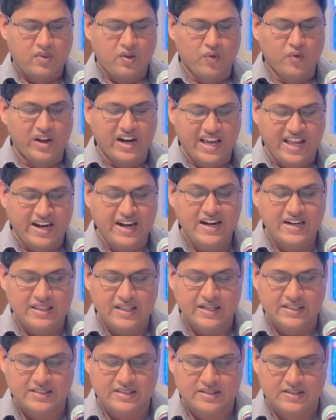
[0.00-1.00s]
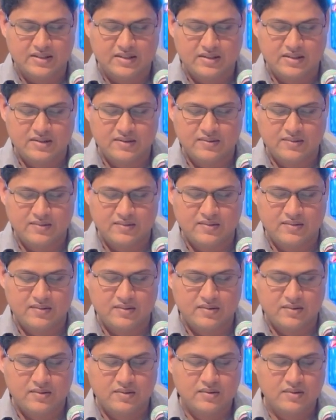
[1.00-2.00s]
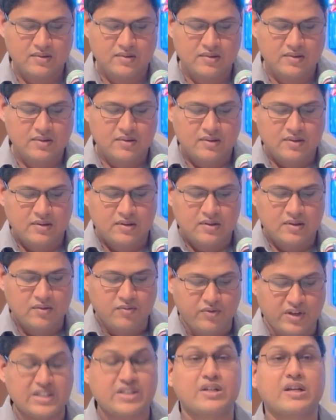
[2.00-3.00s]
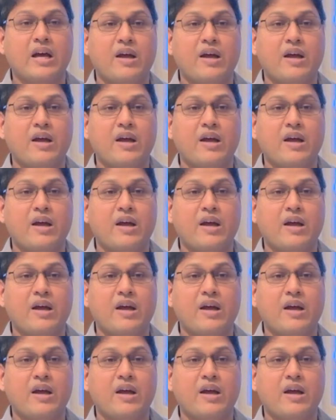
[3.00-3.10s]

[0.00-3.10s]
When I read this, first